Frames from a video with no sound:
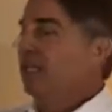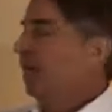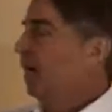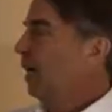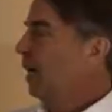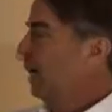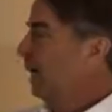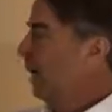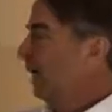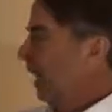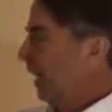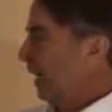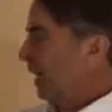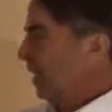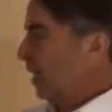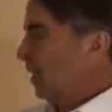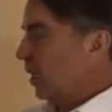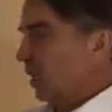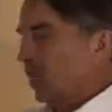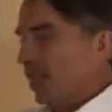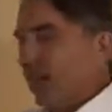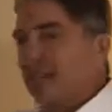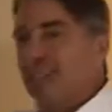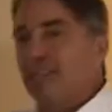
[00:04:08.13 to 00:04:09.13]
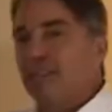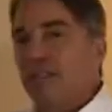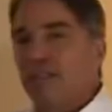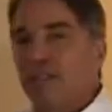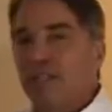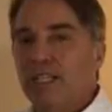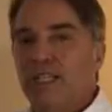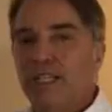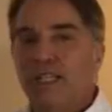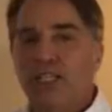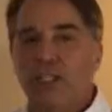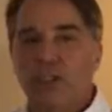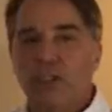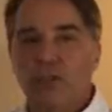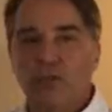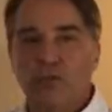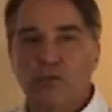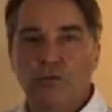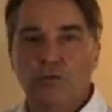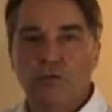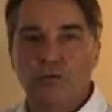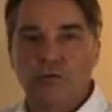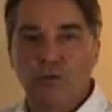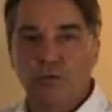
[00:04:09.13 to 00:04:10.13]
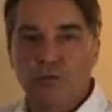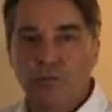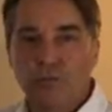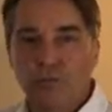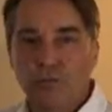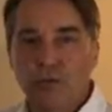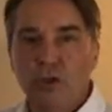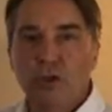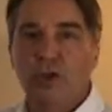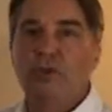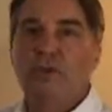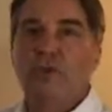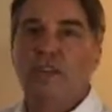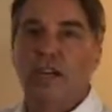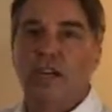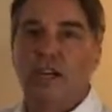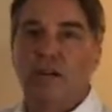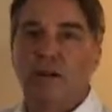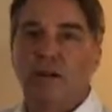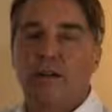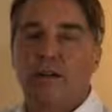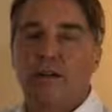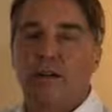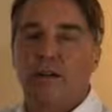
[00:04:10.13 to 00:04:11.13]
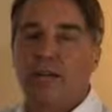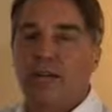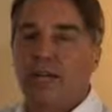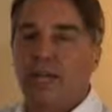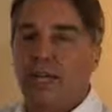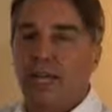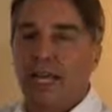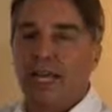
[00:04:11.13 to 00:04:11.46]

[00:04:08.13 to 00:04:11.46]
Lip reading: and collectively to move their